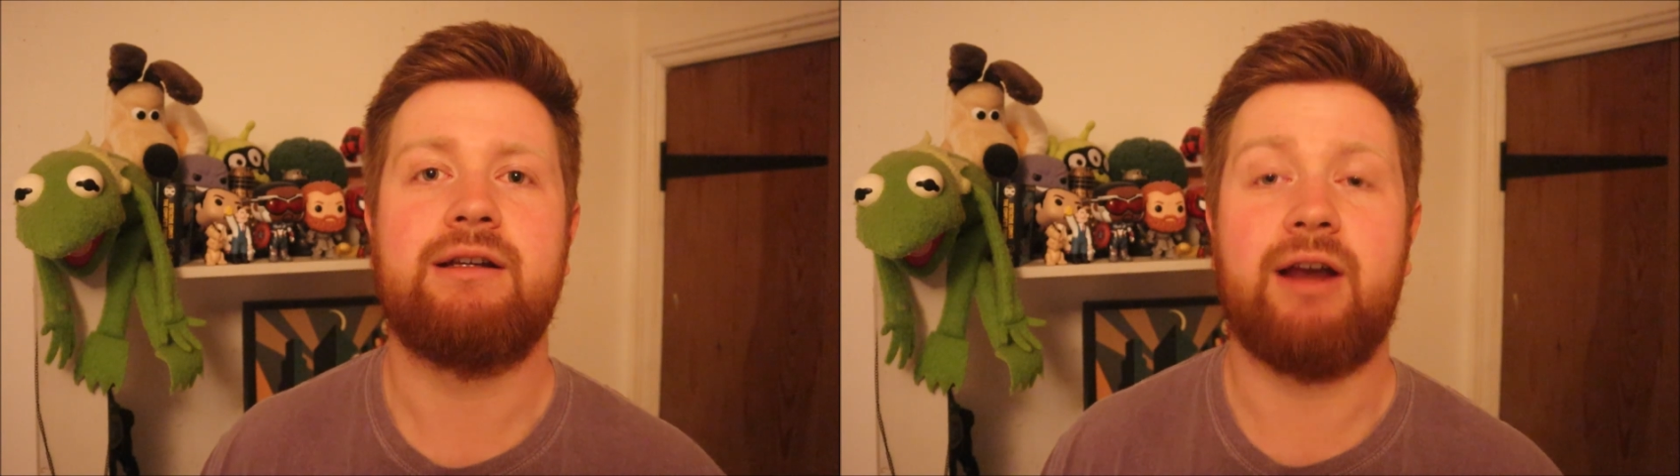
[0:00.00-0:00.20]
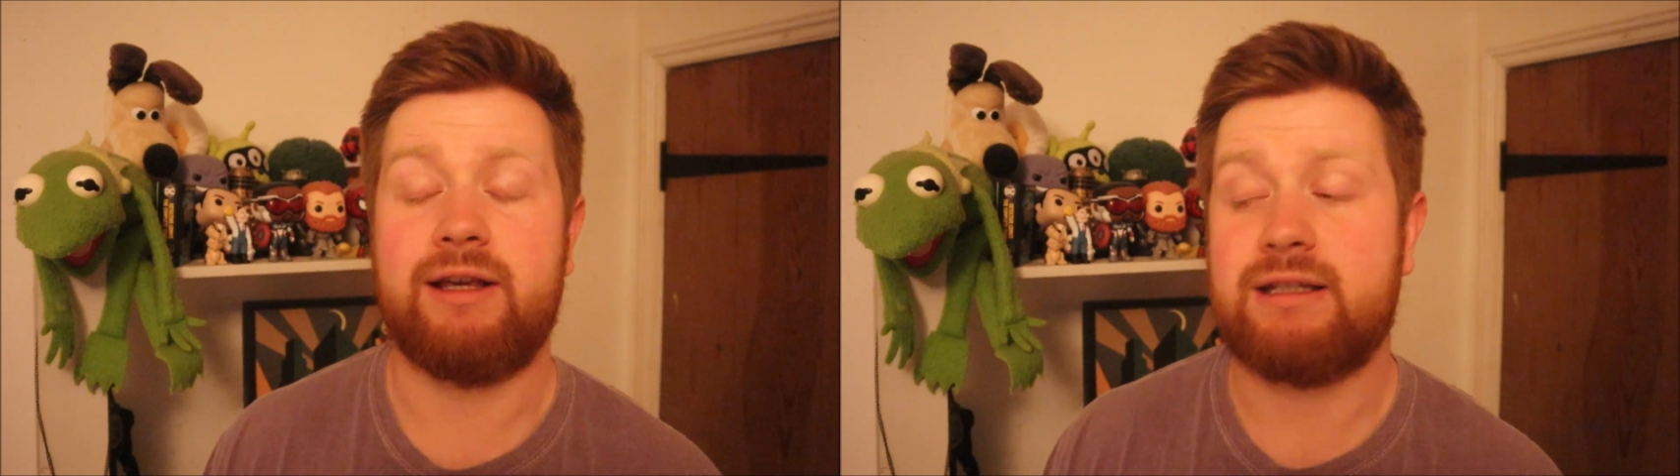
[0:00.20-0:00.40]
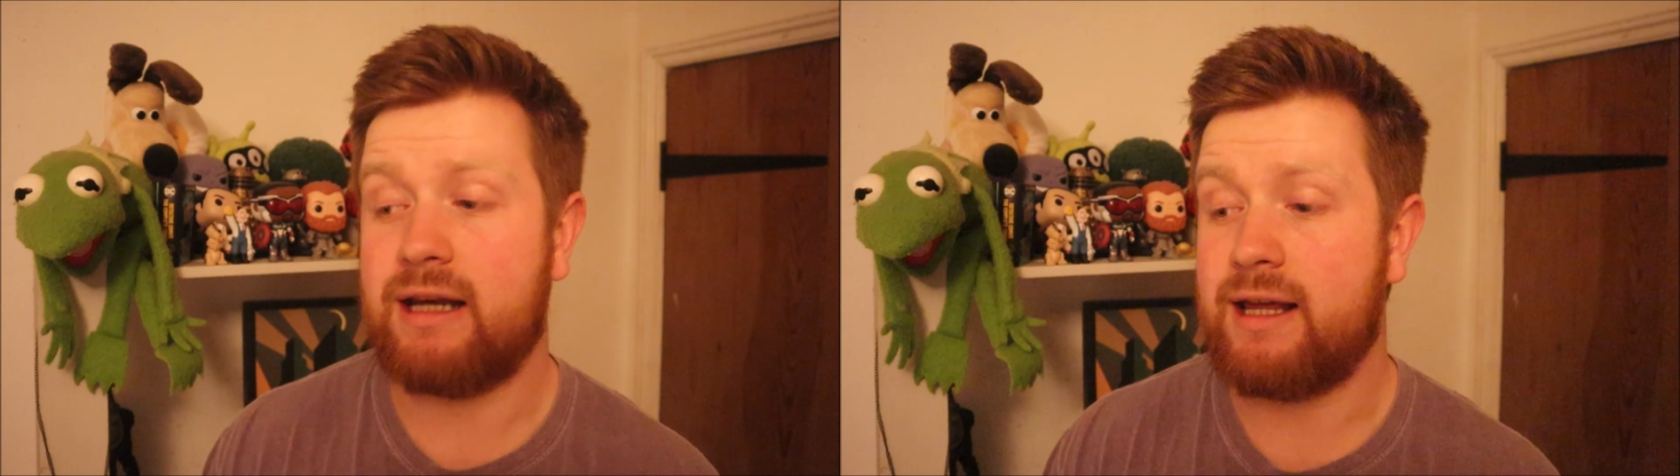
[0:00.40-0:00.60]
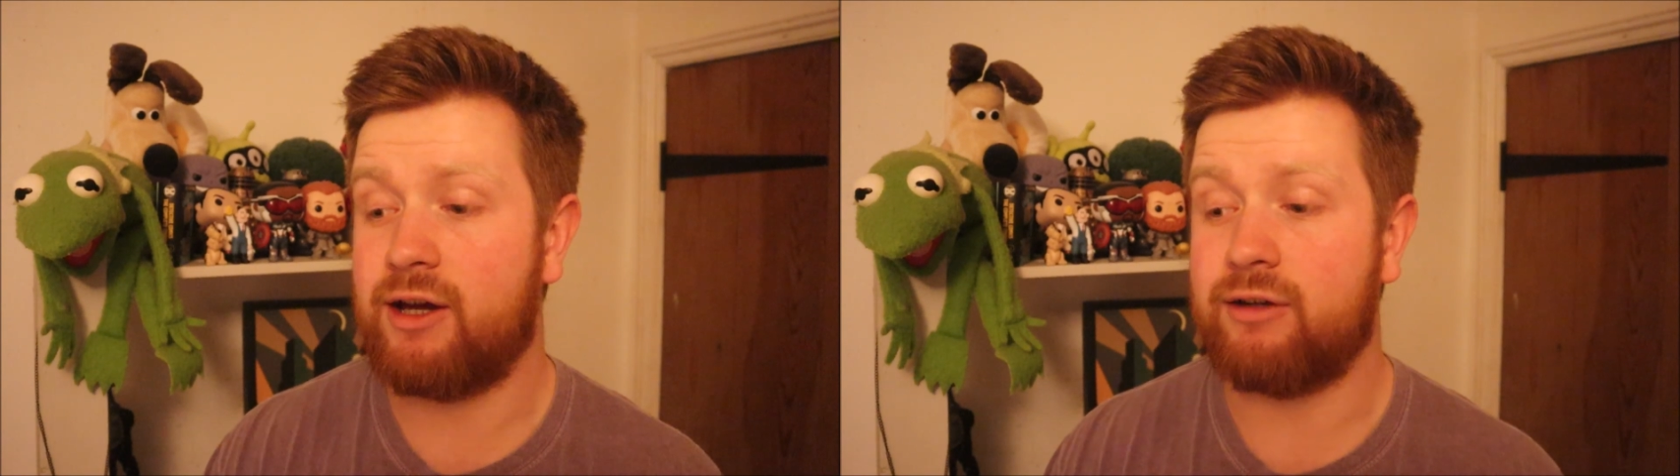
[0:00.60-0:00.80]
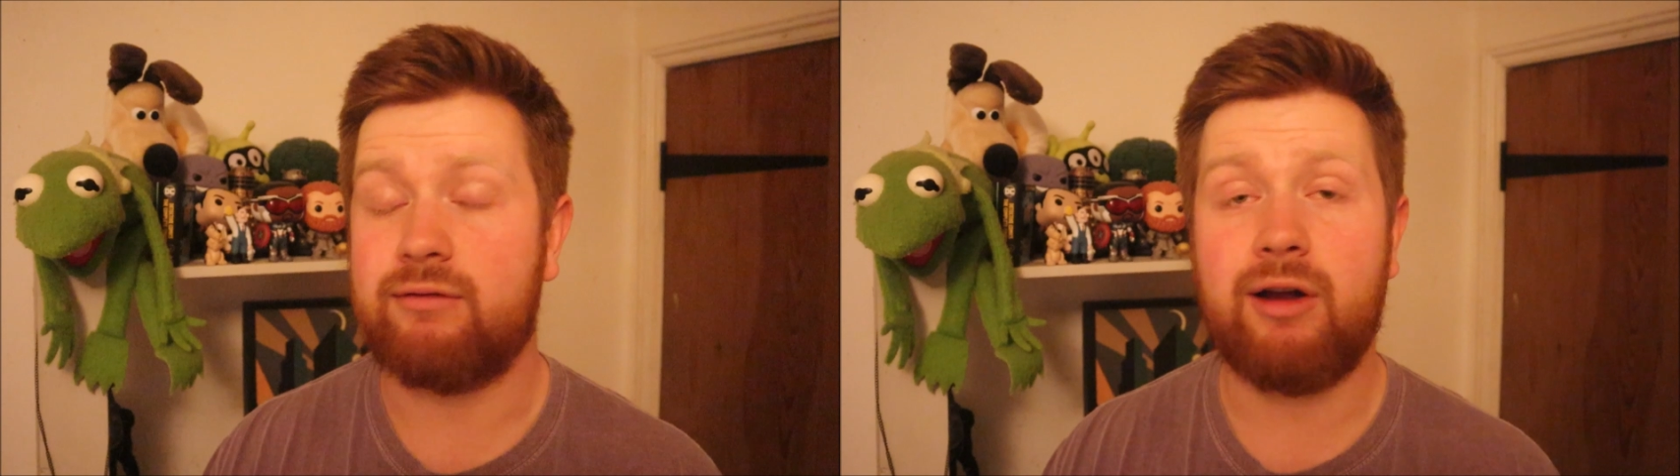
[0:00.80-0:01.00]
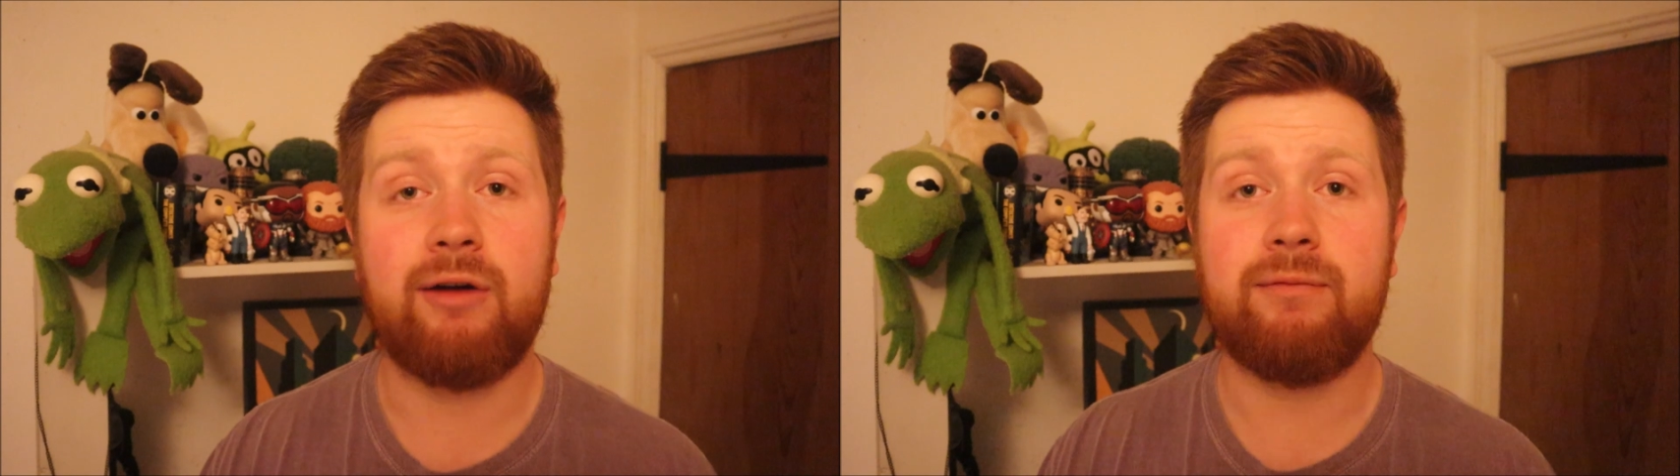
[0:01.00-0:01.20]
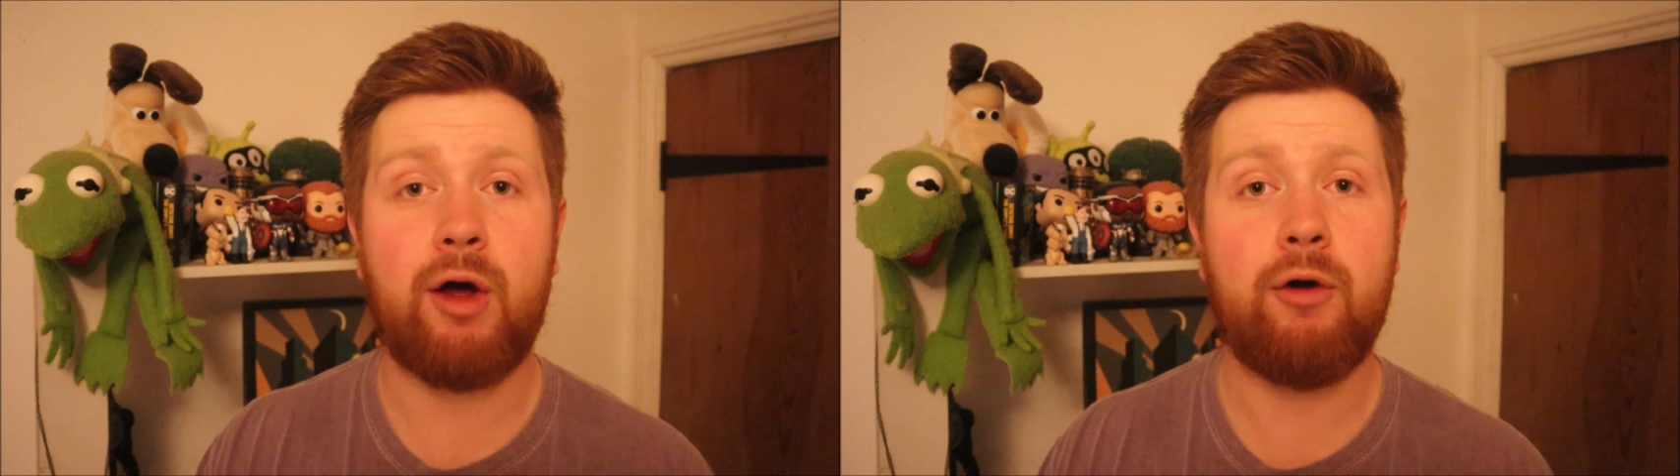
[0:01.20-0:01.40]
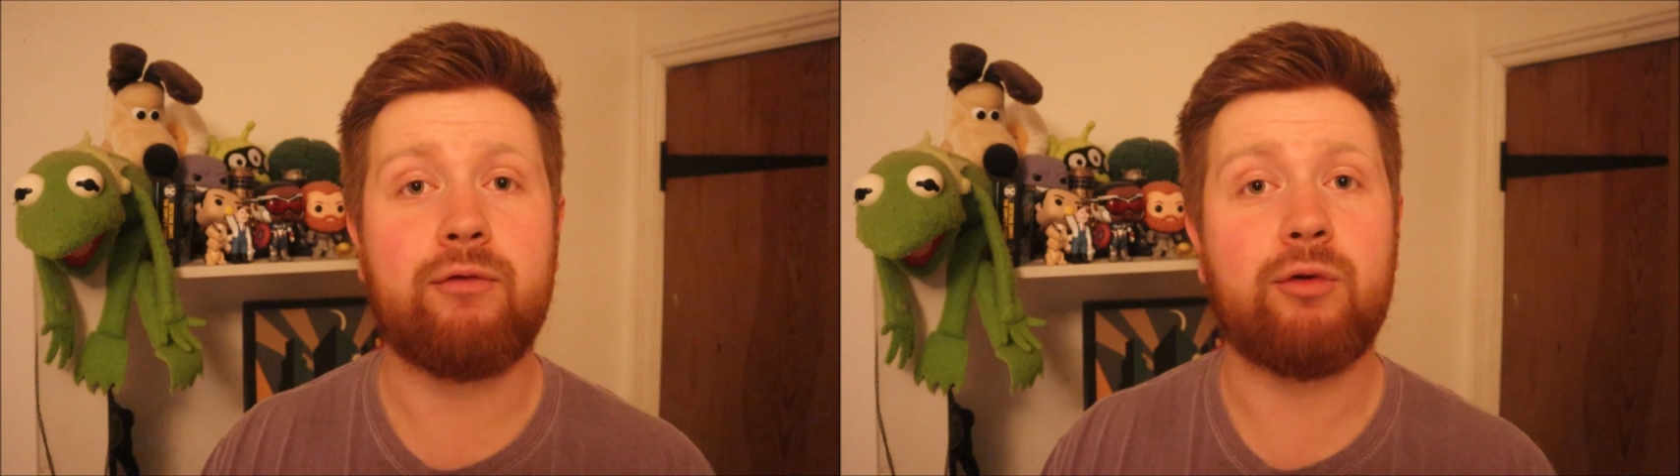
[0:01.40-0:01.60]
nicely, and
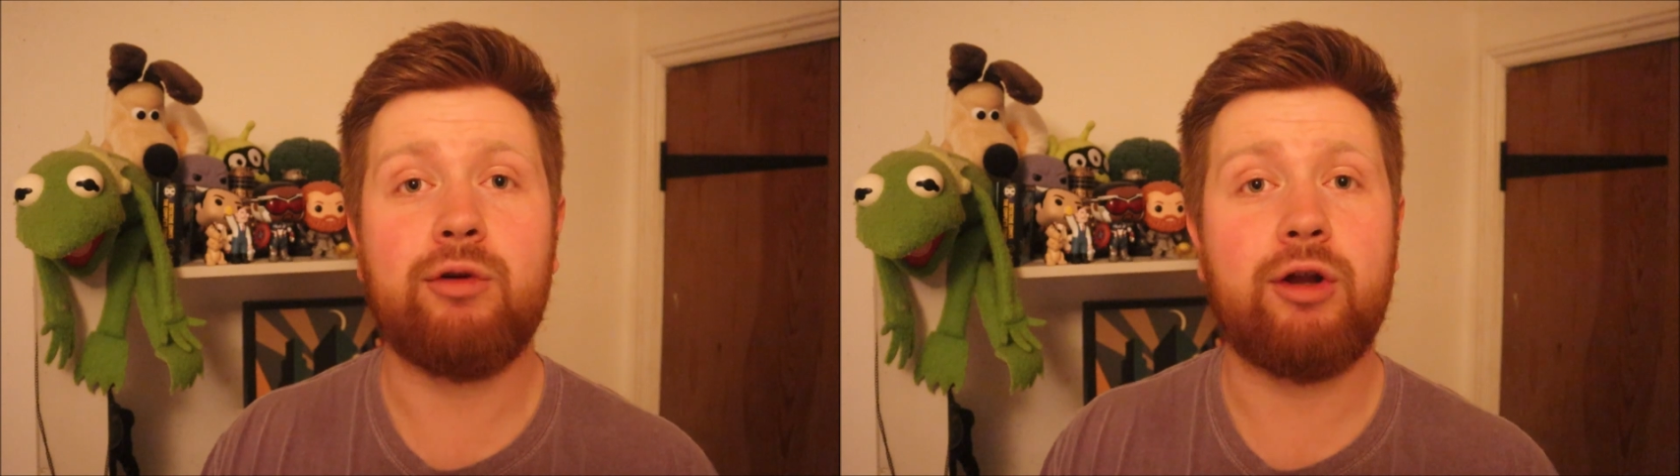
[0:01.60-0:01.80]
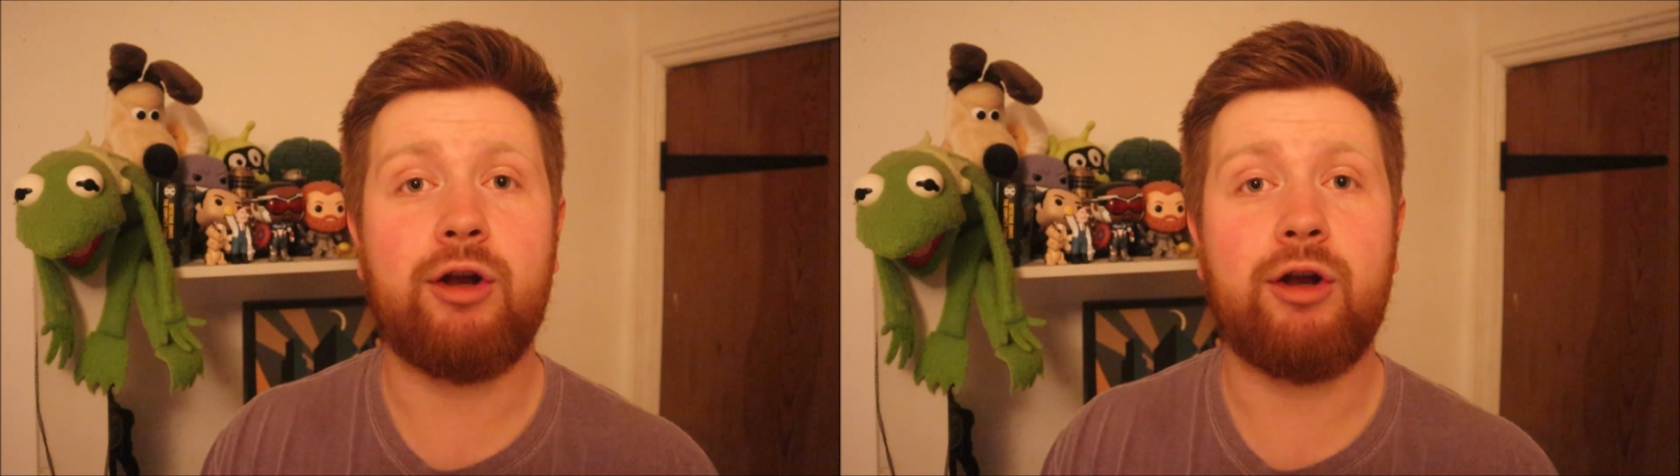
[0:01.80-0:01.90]
overall,